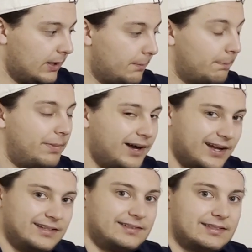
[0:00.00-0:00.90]

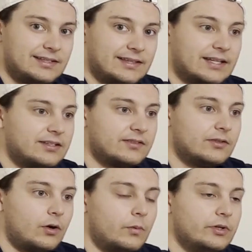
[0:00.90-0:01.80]
But that doesn't
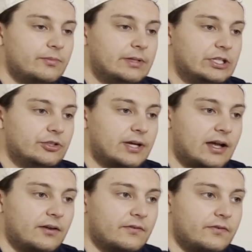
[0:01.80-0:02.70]
always mean you
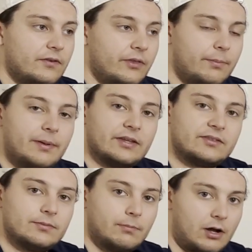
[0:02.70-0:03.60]
have the
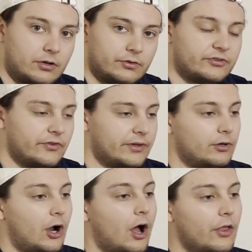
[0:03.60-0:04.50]
best model. So there
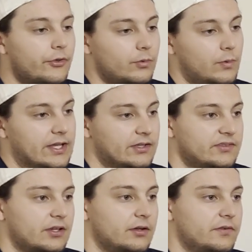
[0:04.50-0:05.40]
are other
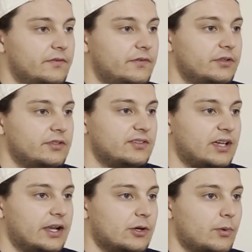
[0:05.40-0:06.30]
ways of
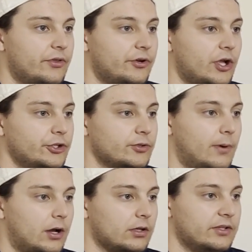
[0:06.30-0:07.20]
deciding whether or not your
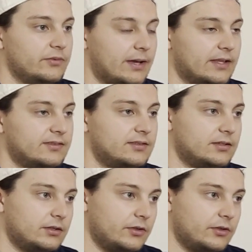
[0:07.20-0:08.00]
model is best.